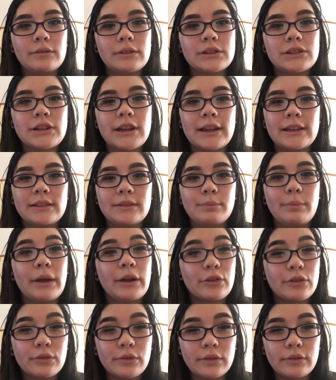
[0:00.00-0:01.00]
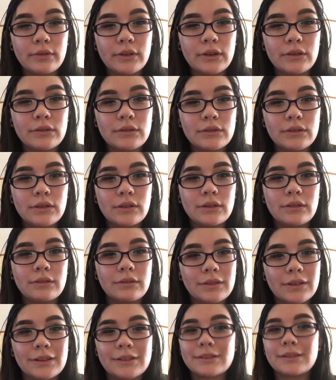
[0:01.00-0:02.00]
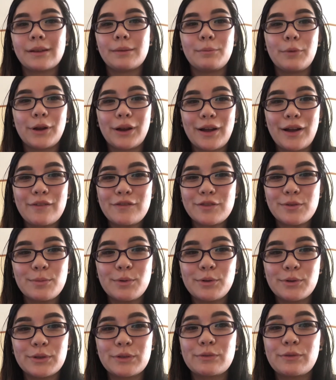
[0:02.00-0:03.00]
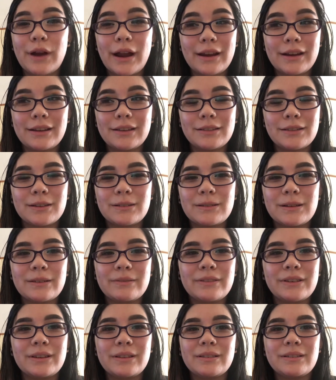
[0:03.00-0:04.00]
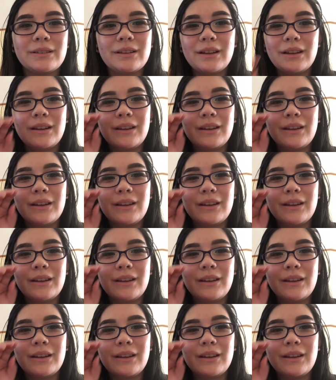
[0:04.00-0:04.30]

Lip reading: which has better reviews since I'm more comfortable with writing the review.